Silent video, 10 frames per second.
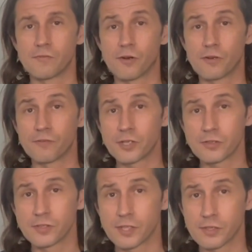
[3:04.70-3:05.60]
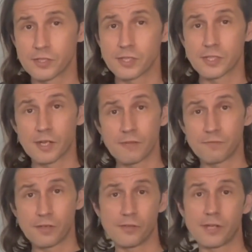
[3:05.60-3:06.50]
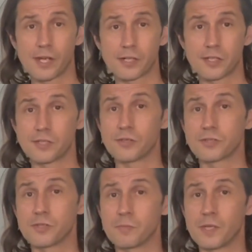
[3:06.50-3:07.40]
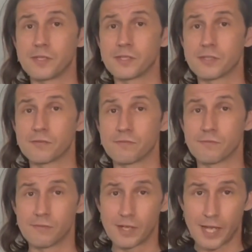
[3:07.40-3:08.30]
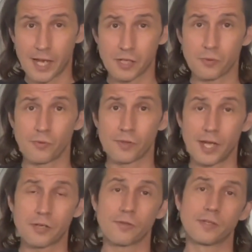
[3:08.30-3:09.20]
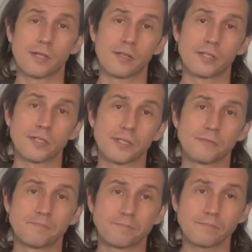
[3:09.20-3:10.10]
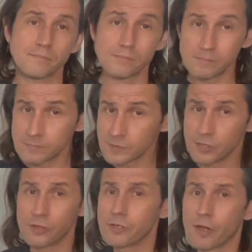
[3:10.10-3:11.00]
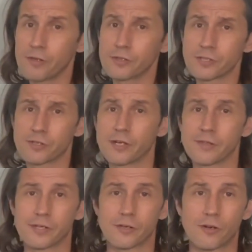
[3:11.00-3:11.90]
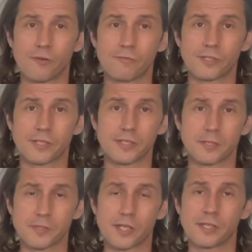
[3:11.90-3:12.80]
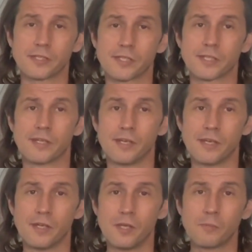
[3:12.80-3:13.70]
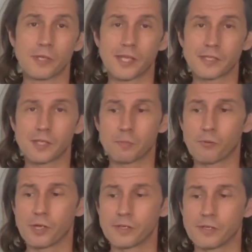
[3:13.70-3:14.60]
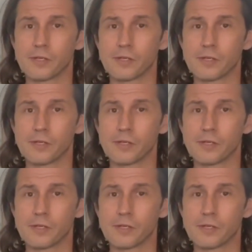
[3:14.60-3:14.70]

of artificial intelligence, and I feel it actually is also the basis of actual natural intelligence. And there's others that are out there, Carl Friston, some scientists, but that's not the point.